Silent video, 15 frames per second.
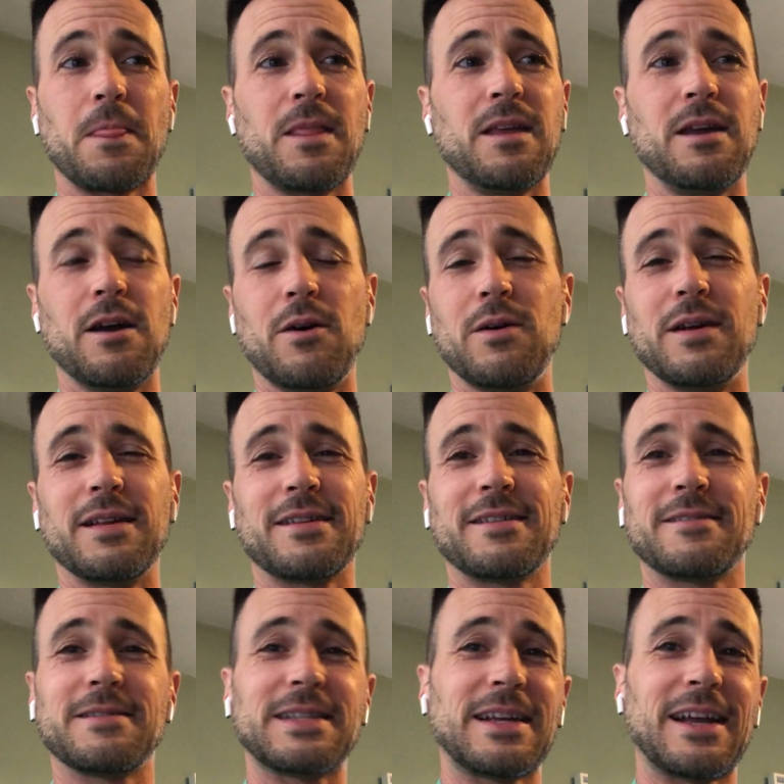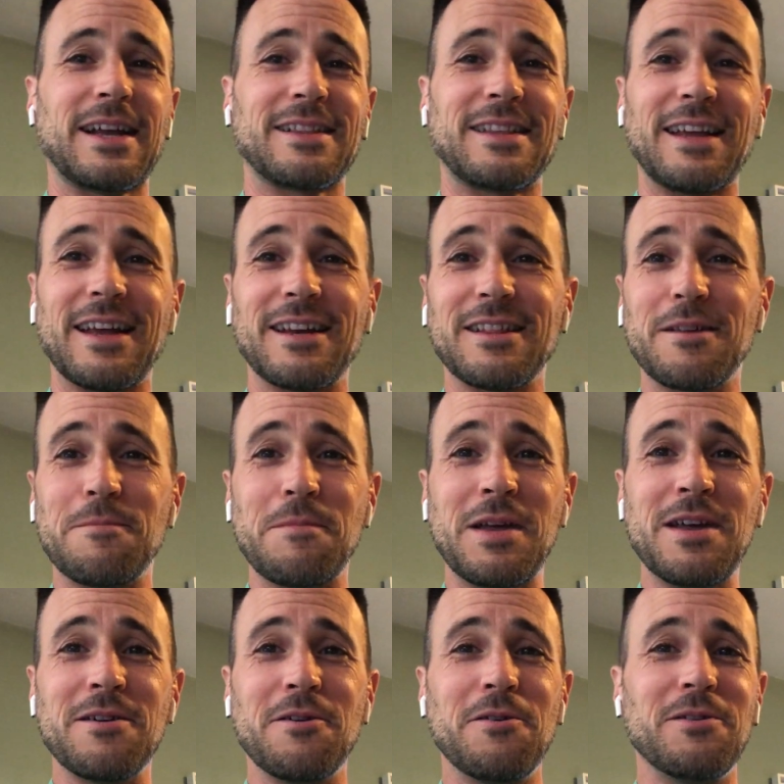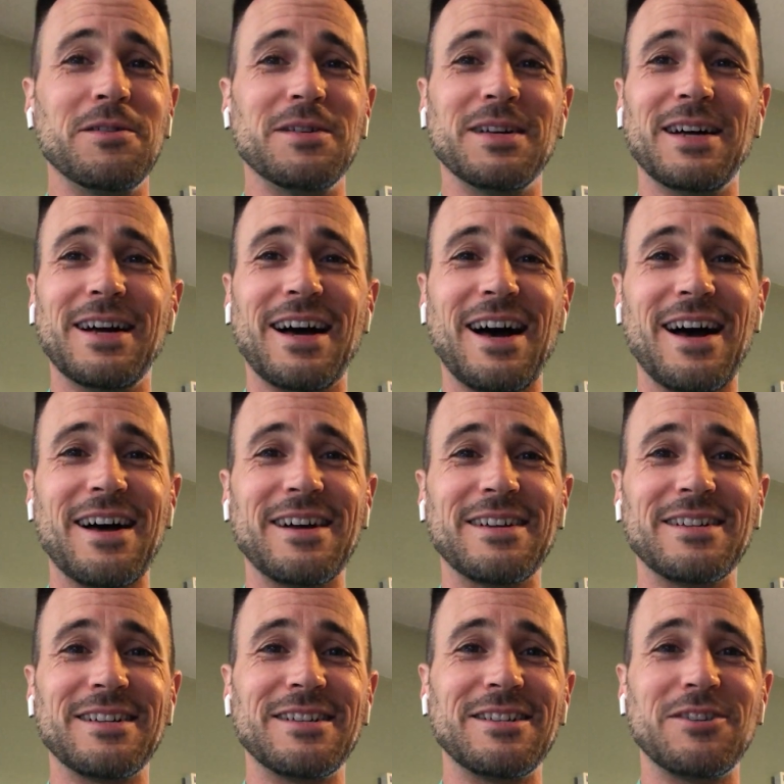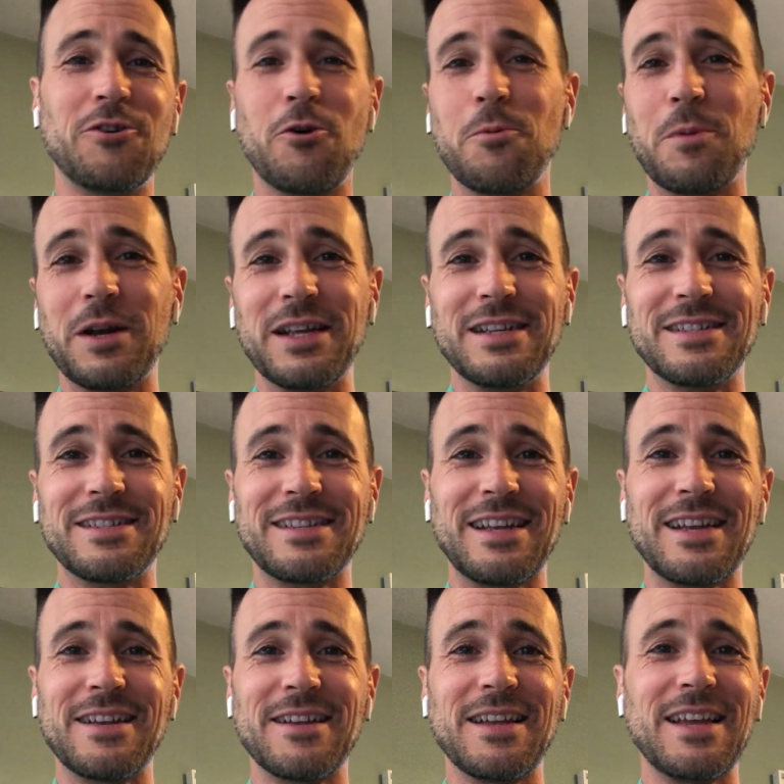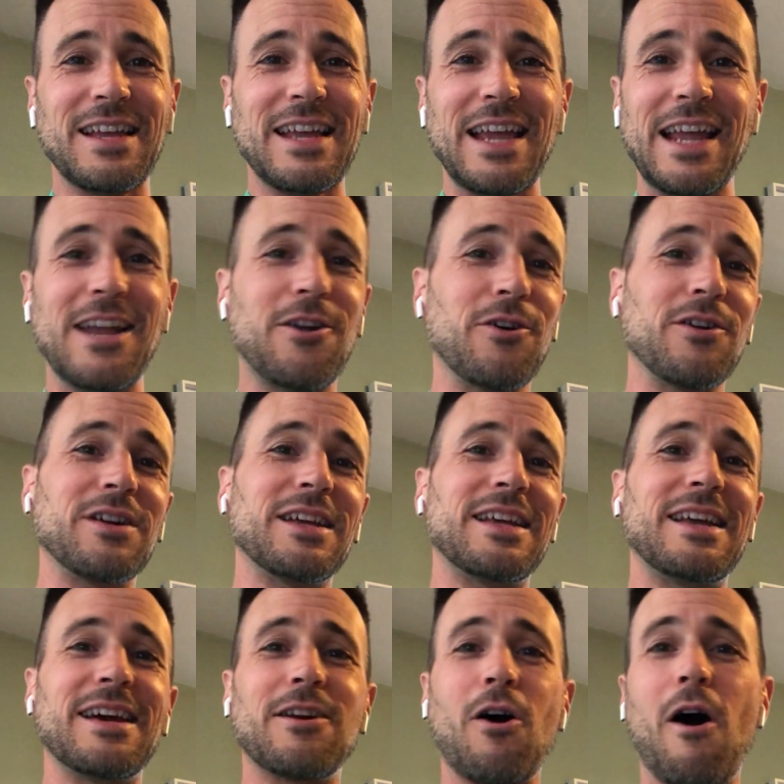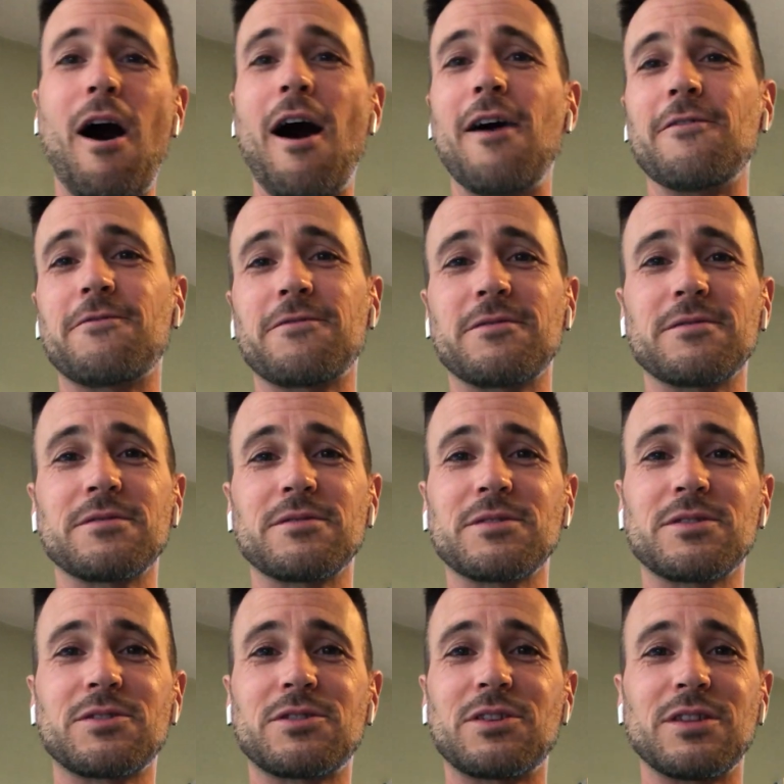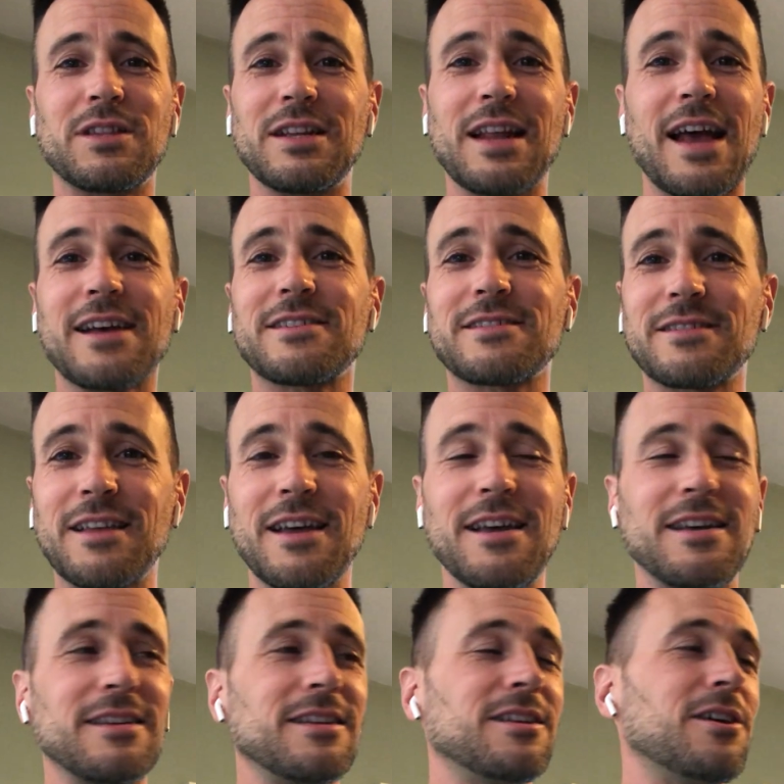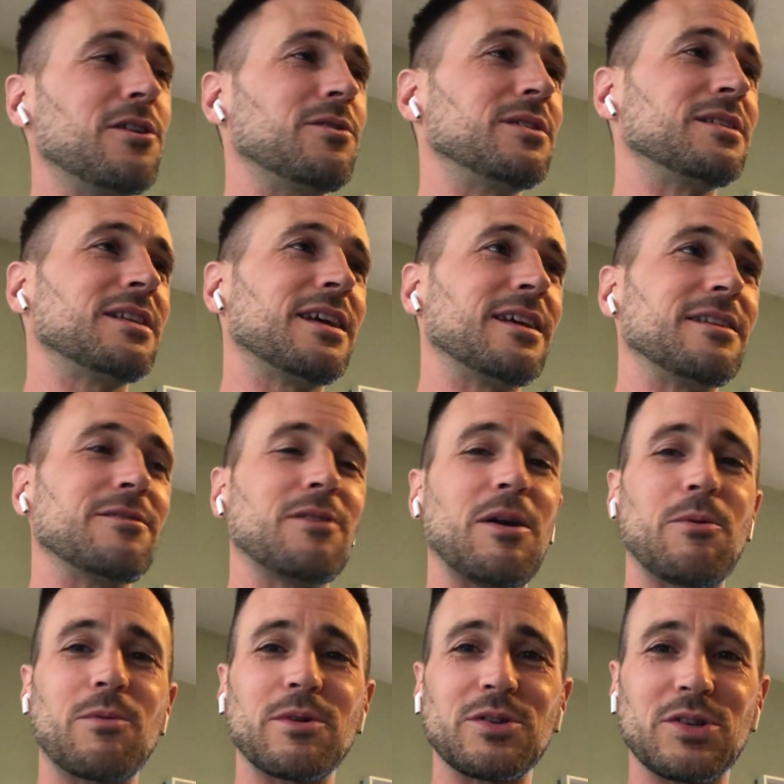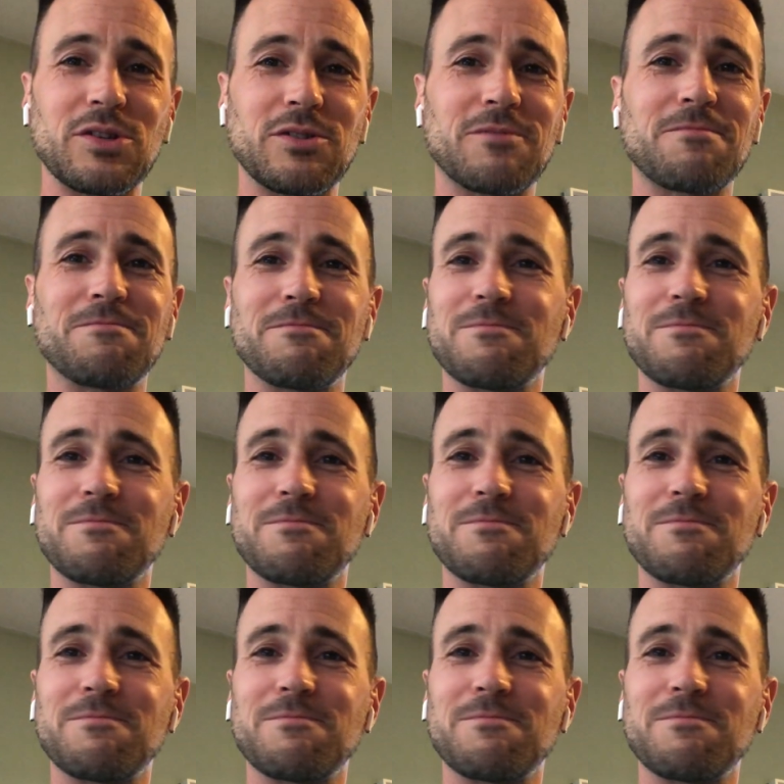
at the end of the meal, nobody's eager to get off to the next thing, and we're just